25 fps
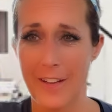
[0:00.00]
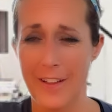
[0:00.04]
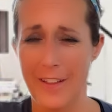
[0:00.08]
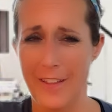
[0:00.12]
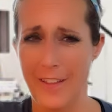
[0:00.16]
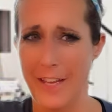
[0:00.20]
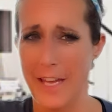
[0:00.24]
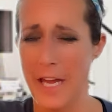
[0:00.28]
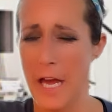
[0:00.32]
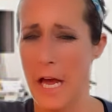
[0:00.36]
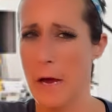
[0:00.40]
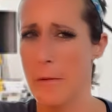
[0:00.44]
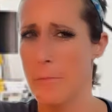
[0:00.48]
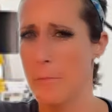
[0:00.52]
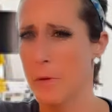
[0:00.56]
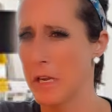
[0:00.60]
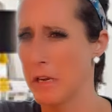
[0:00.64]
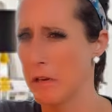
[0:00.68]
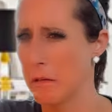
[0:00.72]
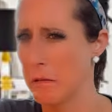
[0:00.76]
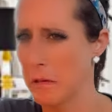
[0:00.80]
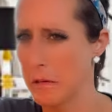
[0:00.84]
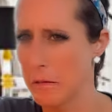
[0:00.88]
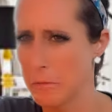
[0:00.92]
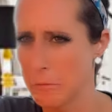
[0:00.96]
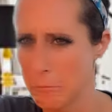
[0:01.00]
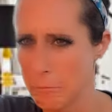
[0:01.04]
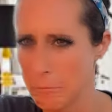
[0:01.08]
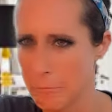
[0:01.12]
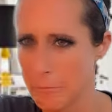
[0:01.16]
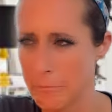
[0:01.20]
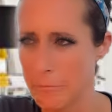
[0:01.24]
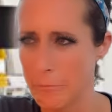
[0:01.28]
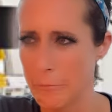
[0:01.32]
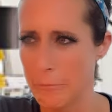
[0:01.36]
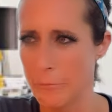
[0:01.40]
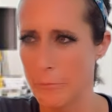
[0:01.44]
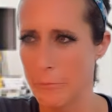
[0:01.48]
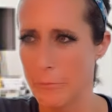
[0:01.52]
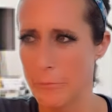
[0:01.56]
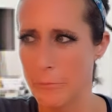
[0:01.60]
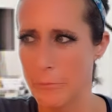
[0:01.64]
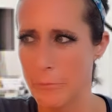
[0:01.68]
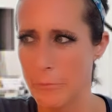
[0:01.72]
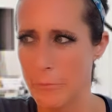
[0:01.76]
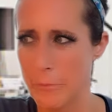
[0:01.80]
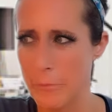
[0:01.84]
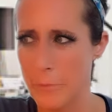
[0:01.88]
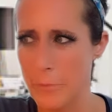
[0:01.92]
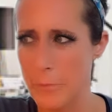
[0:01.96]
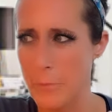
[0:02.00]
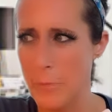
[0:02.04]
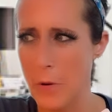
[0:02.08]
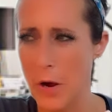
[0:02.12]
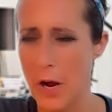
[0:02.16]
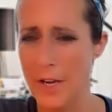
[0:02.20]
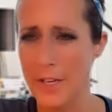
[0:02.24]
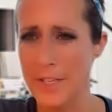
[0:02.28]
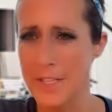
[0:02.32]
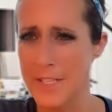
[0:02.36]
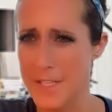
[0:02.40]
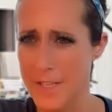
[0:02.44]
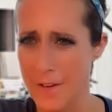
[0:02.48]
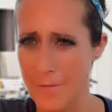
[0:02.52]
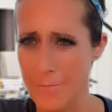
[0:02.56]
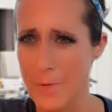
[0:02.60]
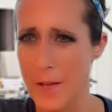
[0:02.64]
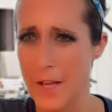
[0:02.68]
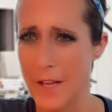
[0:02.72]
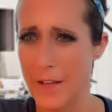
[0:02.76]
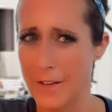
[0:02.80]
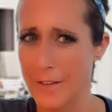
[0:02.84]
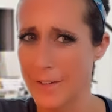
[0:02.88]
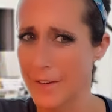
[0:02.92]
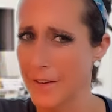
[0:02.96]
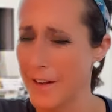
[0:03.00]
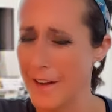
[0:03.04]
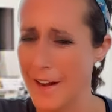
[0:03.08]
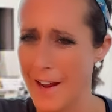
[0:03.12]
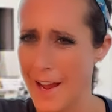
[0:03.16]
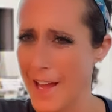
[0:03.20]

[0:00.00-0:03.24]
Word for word: Like, how many bodies have been